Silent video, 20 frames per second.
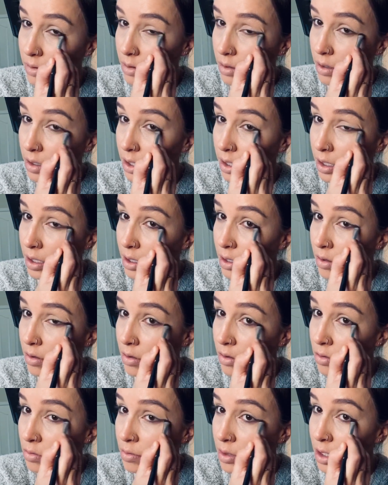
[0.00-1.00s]
And
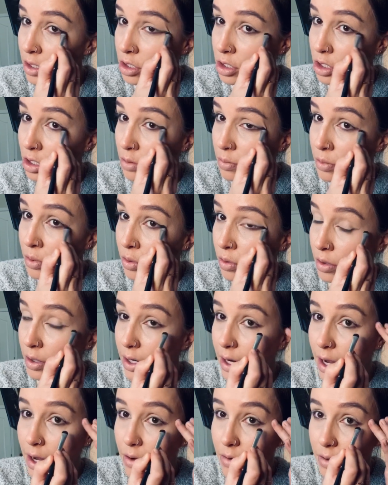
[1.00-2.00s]
I'll make sure to pull it
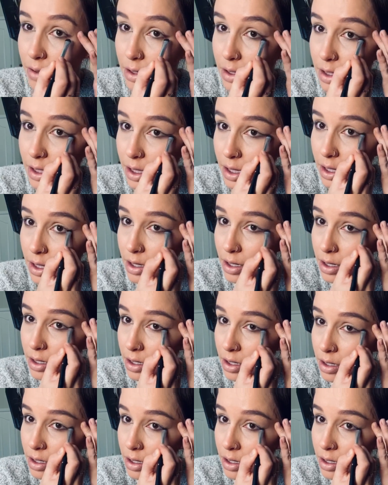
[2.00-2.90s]
out again.